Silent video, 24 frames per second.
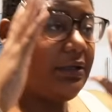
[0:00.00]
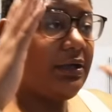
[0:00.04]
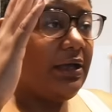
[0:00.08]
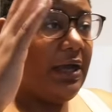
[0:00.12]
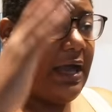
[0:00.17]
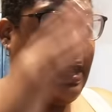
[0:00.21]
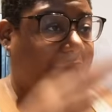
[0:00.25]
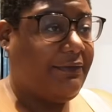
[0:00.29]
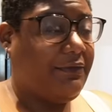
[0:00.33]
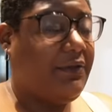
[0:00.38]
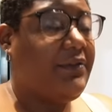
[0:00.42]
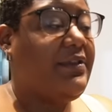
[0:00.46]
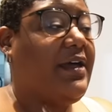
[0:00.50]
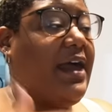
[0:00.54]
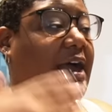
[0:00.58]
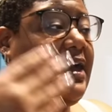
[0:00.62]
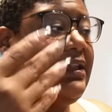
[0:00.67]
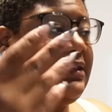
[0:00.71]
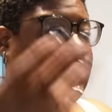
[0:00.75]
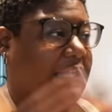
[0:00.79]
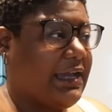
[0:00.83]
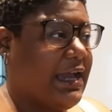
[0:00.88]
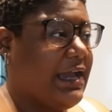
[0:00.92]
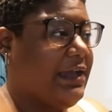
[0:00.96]
after
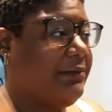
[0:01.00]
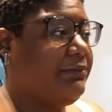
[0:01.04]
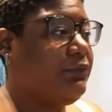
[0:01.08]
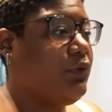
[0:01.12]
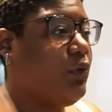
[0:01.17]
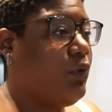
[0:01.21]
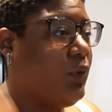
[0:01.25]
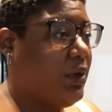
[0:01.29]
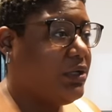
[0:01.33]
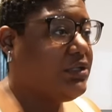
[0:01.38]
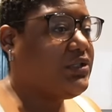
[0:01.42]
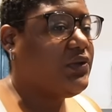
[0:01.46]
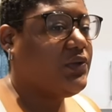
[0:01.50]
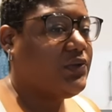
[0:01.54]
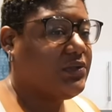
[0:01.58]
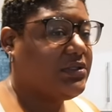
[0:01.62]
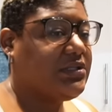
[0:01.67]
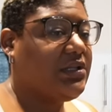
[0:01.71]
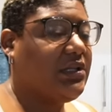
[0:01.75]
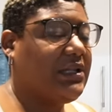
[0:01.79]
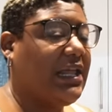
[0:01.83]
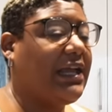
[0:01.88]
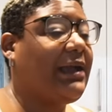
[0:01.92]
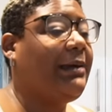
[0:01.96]
that, like I'm going to
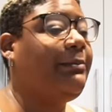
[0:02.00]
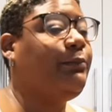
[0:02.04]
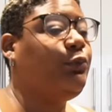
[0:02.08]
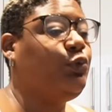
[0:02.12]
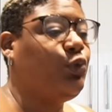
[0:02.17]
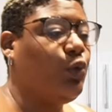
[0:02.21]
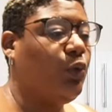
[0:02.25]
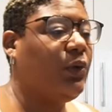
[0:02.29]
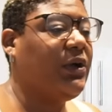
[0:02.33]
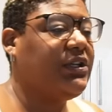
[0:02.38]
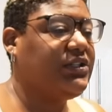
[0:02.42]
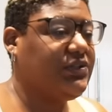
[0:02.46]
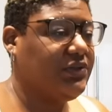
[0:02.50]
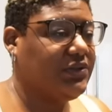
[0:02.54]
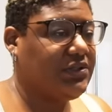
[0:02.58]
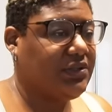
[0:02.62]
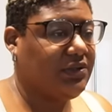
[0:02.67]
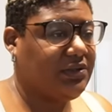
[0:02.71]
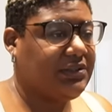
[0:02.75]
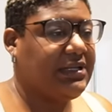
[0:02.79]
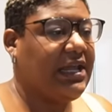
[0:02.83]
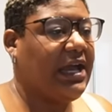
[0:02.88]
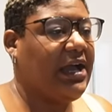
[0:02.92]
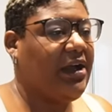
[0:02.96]

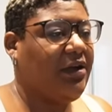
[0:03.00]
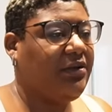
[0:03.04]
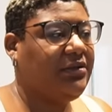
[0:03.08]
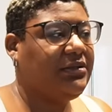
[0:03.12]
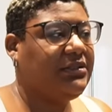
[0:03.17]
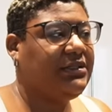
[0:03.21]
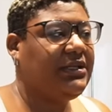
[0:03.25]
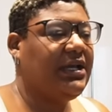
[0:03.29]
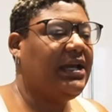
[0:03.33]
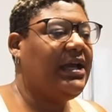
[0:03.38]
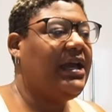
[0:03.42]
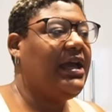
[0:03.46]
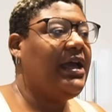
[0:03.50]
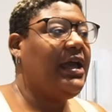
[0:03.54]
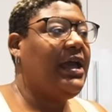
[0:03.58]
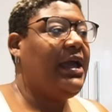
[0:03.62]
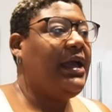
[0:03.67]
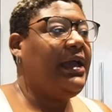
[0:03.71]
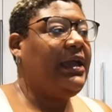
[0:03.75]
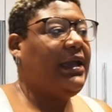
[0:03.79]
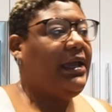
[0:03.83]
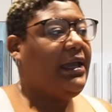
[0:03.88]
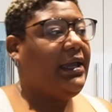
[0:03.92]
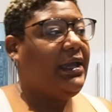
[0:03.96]
slow down.
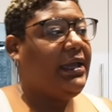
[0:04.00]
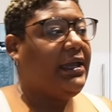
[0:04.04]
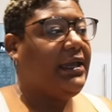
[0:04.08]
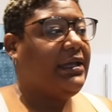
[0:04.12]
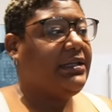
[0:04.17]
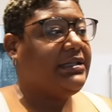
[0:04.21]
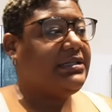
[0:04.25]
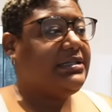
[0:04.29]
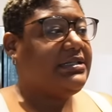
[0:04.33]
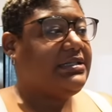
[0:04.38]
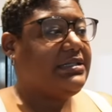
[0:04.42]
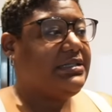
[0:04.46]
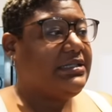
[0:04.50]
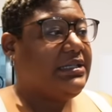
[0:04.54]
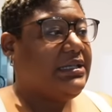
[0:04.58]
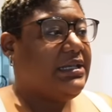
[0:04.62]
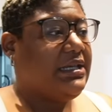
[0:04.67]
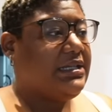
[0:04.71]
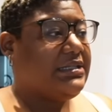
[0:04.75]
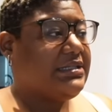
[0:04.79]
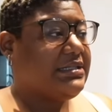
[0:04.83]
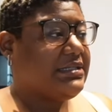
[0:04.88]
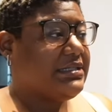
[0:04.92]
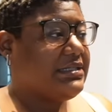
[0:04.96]
And
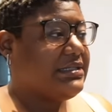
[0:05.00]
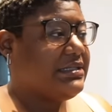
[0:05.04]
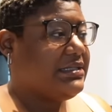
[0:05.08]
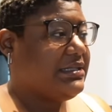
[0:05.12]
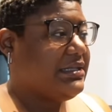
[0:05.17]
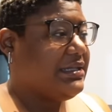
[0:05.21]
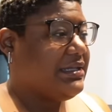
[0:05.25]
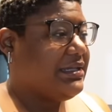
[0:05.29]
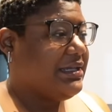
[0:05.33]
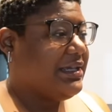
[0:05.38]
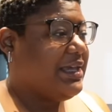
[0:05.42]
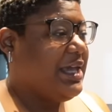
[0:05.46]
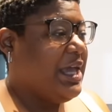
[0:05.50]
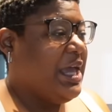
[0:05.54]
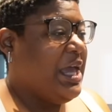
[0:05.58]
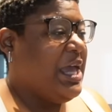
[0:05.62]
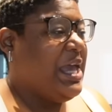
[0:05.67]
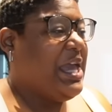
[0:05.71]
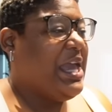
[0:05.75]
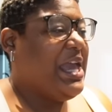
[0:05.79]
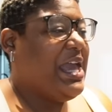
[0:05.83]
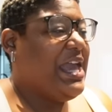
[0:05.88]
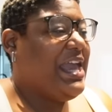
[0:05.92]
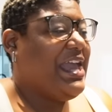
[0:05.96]
it's, I
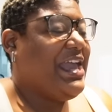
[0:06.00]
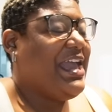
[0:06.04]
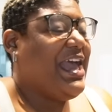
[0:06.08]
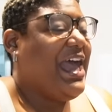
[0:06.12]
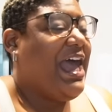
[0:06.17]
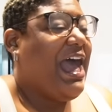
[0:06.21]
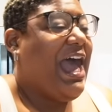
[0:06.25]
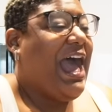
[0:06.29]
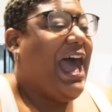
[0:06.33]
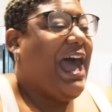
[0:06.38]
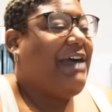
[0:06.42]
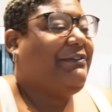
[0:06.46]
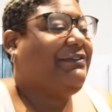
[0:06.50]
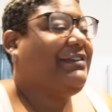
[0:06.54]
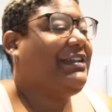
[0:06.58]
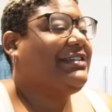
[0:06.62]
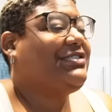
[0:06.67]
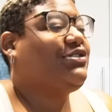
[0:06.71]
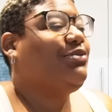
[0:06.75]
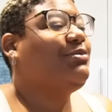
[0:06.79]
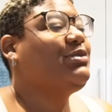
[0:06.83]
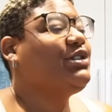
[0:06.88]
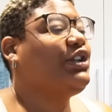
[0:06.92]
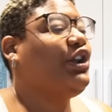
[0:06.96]
feel like
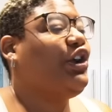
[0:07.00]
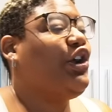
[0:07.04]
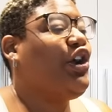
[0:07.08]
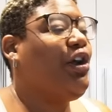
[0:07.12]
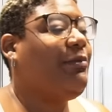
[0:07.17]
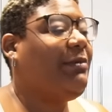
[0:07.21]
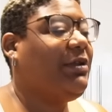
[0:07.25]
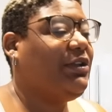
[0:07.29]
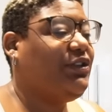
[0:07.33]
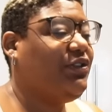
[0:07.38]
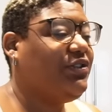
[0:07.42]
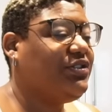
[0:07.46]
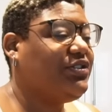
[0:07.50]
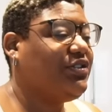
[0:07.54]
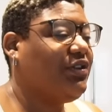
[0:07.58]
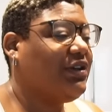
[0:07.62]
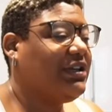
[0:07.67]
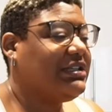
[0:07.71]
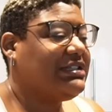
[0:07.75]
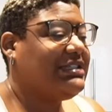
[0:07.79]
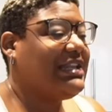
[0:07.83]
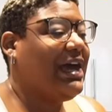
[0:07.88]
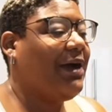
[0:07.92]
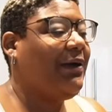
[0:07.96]
it's almost gonna hurt me to do so
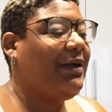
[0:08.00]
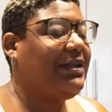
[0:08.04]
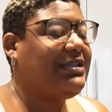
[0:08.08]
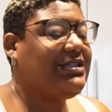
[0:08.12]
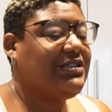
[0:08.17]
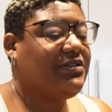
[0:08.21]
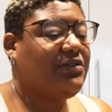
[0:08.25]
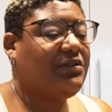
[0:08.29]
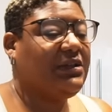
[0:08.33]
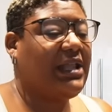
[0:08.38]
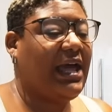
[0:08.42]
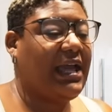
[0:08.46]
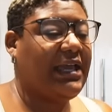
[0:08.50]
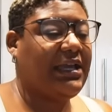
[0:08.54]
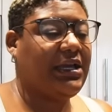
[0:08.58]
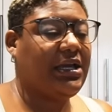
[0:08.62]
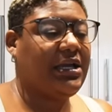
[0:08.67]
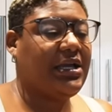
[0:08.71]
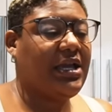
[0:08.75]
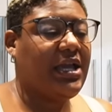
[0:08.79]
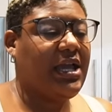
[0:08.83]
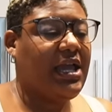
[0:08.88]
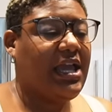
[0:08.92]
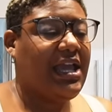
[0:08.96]
because now it's so like
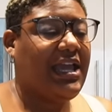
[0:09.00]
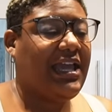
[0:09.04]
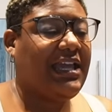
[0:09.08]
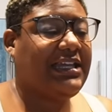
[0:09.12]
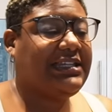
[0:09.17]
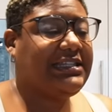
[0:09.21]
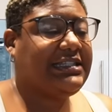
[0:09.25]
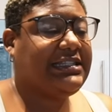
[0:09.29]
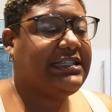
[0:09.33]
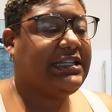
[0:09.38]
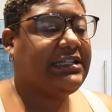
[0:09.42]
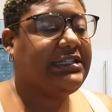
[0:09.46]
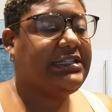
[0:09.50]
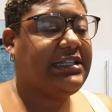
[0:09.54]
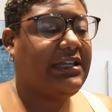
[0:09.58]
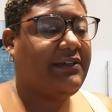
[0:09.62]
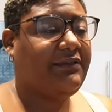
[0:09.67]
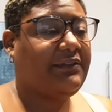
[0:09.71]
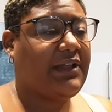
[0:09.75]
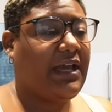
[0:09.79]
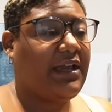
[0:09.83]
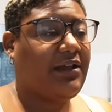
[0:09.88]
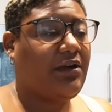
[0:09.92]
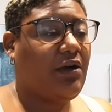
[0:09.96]

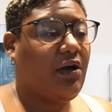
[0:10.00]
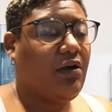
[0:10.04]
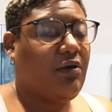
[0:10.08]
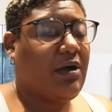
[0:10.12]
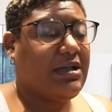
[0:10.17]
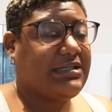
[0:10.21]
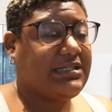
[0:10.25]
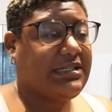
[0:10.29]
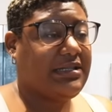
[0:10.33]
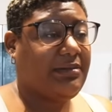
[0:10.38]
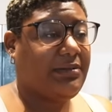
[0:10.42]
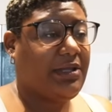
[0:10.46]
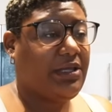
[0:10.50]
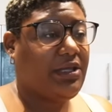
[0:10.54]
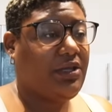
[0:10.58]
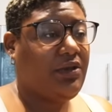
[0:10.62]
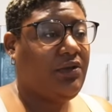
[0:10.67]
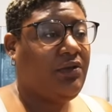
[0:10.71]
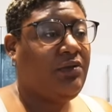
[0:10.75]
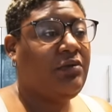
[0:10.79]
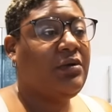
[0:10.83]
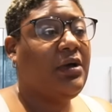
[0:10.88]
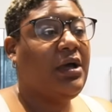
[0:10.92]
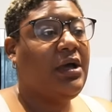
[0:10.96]
instinctive, like, oh, I see something
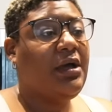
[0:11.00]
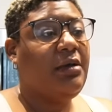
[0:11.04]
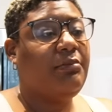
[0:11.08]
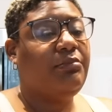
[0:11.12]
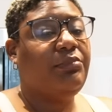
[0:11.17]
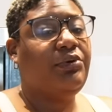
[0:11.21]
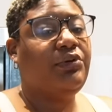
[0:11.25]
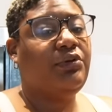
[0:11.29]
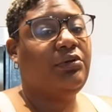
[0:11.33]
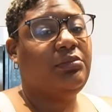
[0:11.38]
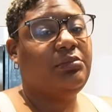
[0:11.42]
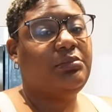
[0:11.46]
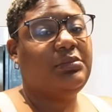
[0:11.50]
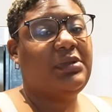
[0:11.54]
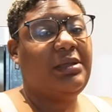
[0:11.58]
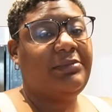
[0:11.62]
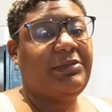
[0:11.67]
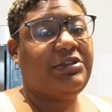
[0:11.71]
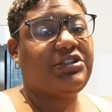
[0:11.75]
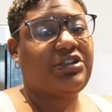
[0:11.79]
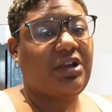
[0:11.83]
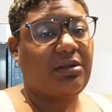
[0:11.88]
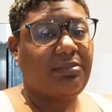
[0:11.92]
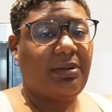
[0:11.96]
cute, boom, let
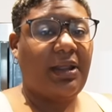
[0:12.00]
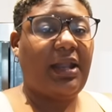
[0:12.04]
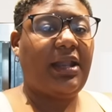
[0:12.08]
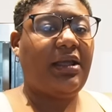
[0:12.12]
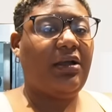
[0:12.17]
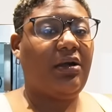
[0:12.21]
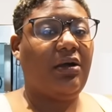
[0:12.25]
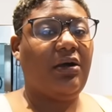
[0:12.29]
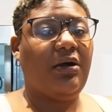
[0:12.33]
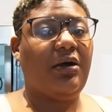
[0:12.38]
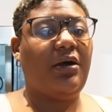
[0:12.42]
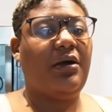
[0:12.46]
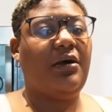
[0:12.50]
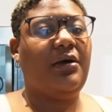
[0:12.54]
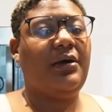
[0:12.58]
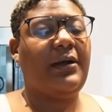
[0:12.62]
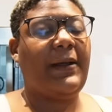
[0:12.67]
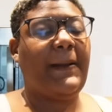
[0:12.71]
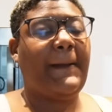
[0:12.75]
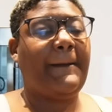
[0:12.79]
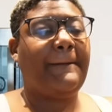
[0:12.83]
me start planning a haul.